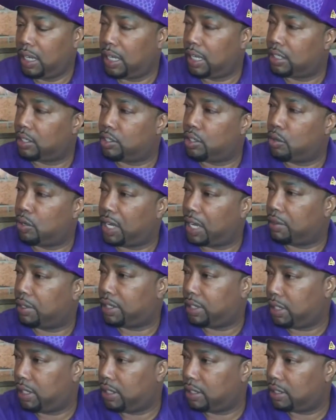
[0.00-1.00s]
There's no
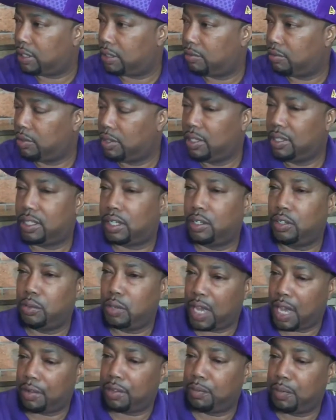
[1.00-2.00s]
guarantees. Yeah. So
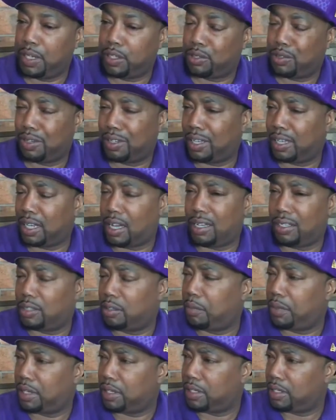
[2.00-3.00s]
you have to make sure,
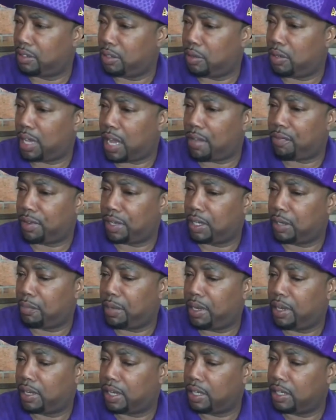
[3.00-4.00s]
also being an African
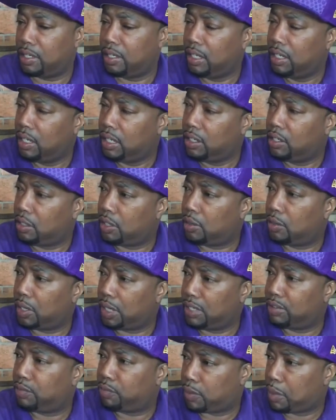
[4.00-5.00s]
American,
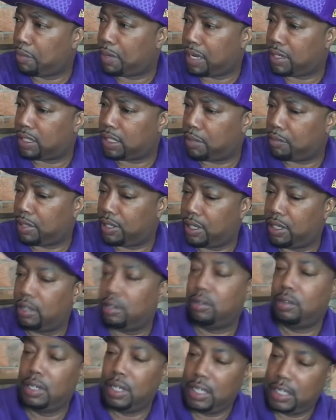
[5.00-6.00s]
coming out of San
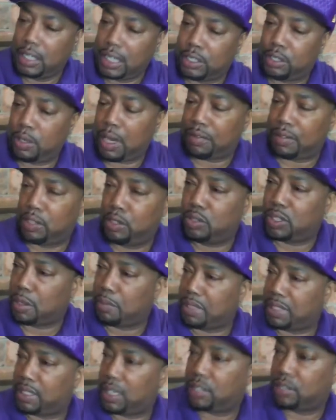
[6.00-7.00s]
Bernardino, that you have to do
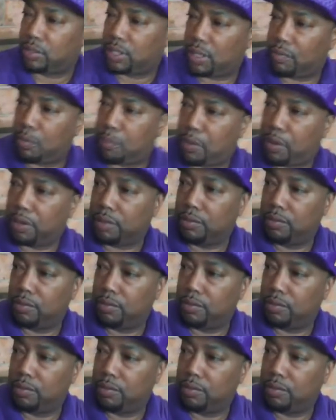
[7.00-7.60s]
something to set yourself apart.